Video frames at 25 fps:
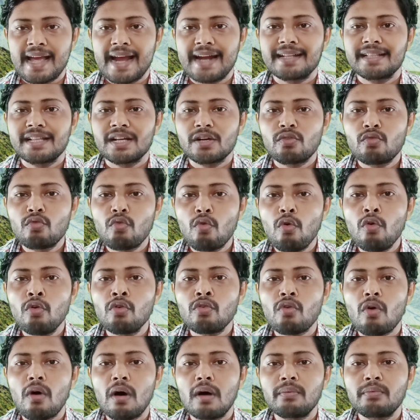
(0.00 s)
at the
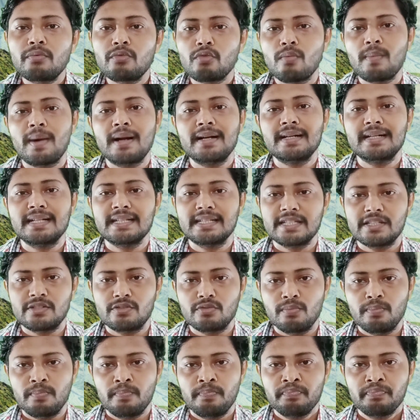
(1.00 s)
core of
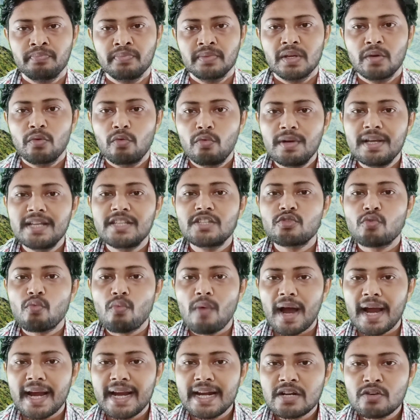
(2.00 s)
Romanticism, which
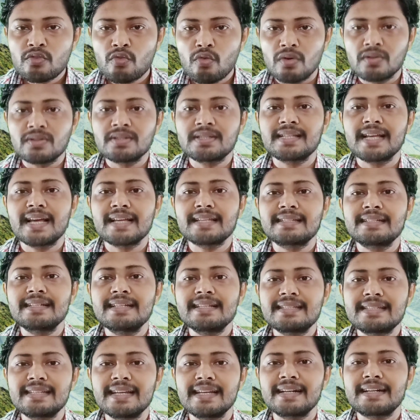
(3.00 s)
quite
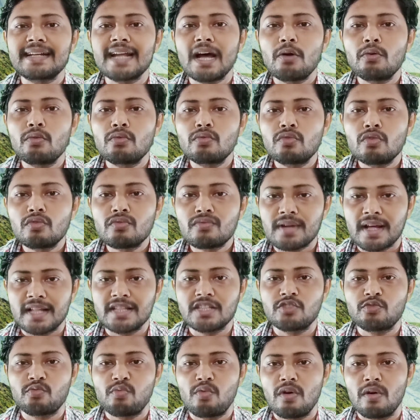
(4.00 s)
consciously set out to
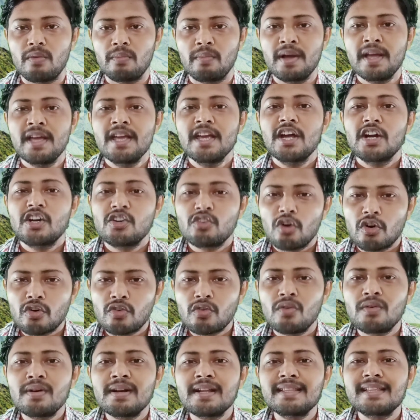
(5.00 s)
transform not
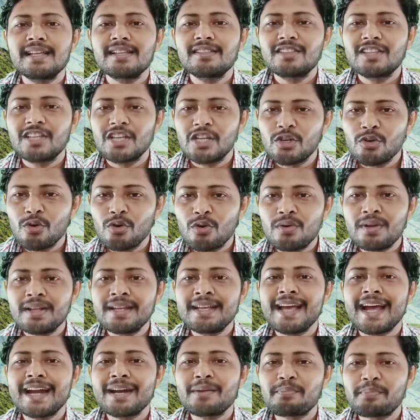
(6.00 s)
only the
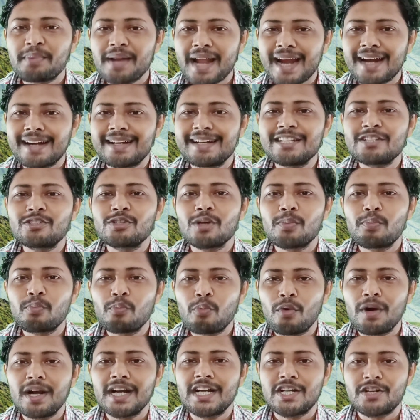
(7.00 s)
theory and practice of
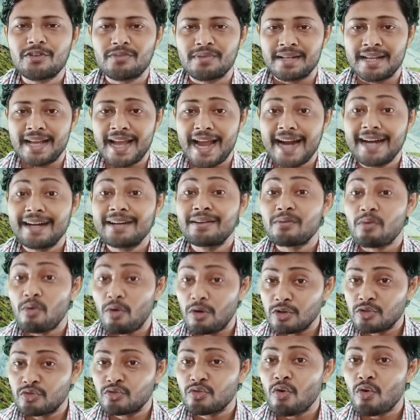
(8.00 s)
poetry and
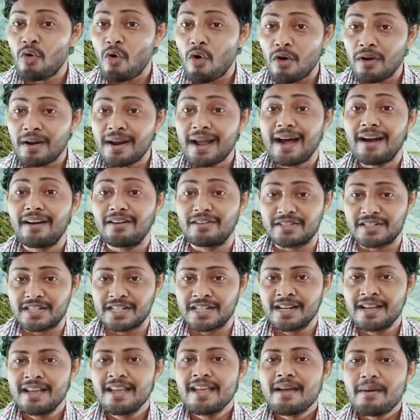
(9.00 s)
also all art,
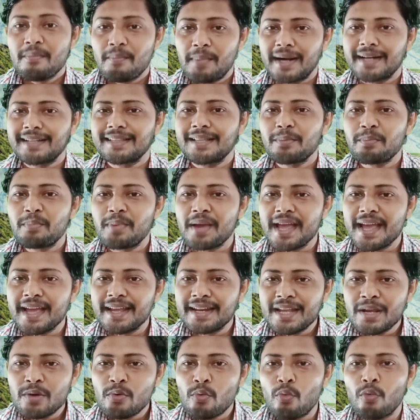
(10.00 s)
but the
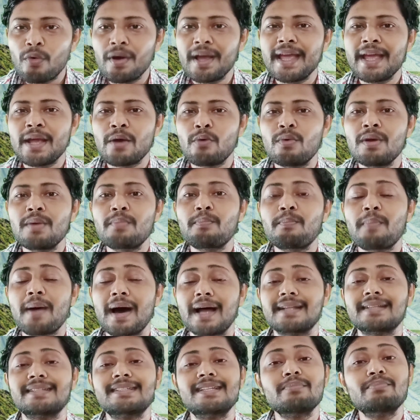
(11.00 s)
very way we
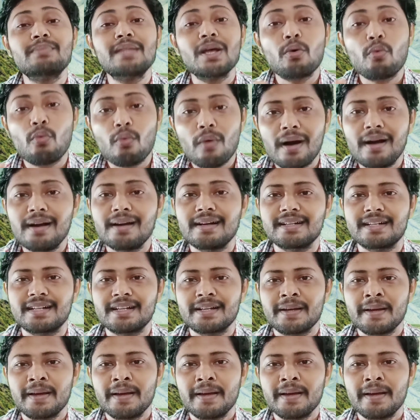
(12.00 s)
perceive the world.